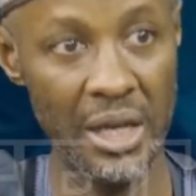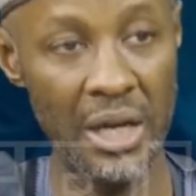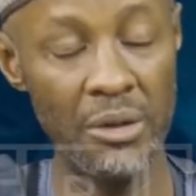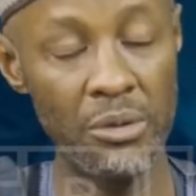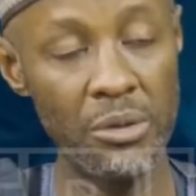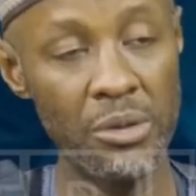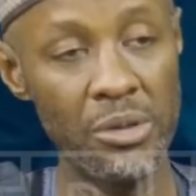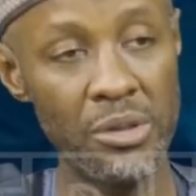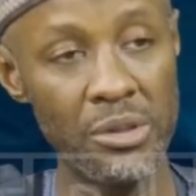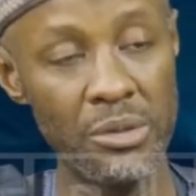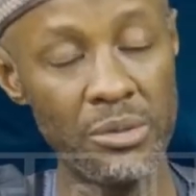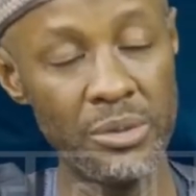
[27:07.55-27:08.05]
are
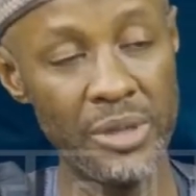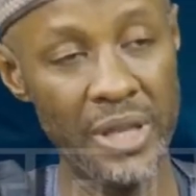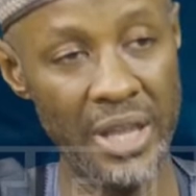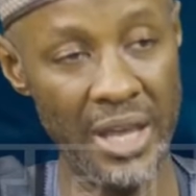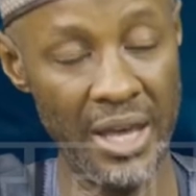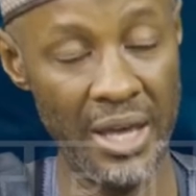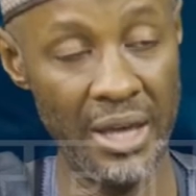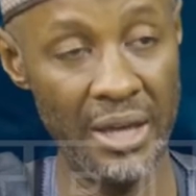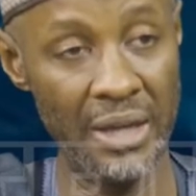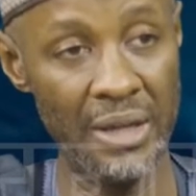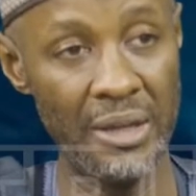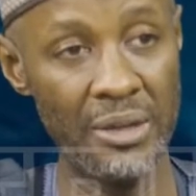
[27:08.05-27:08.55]
also
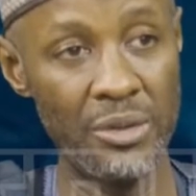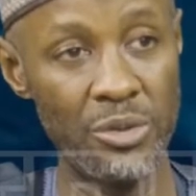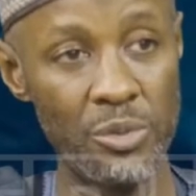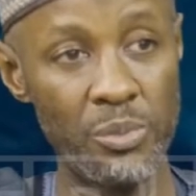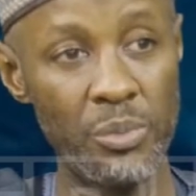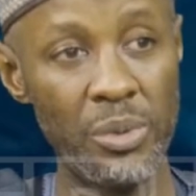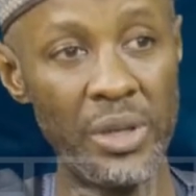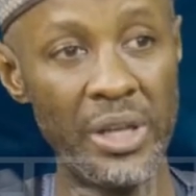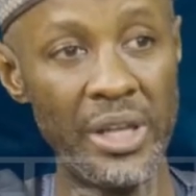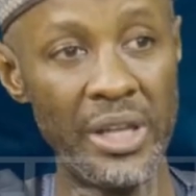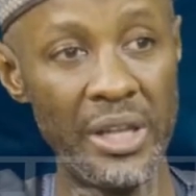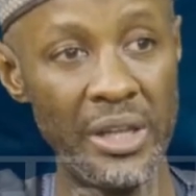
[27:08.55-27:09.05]
there to
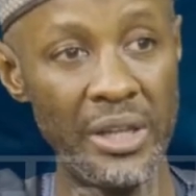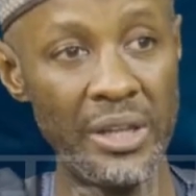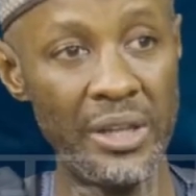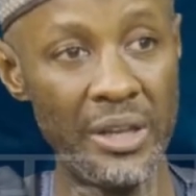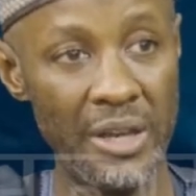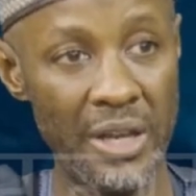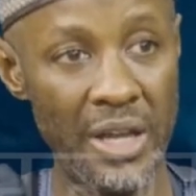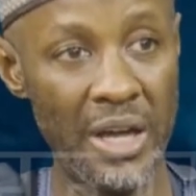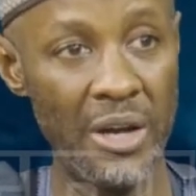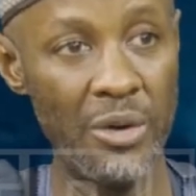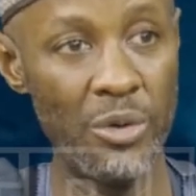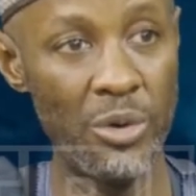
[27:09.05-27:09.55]
play
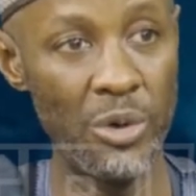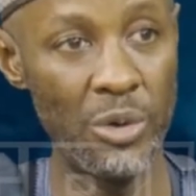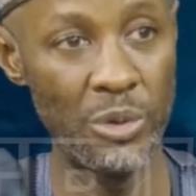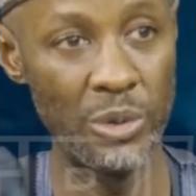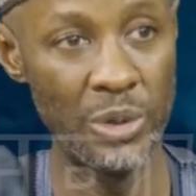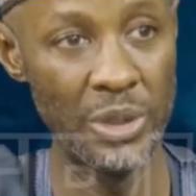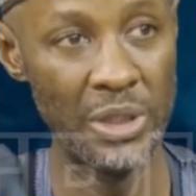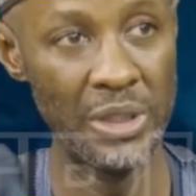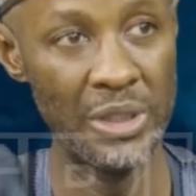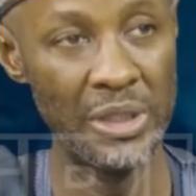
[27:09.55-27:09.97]
their role.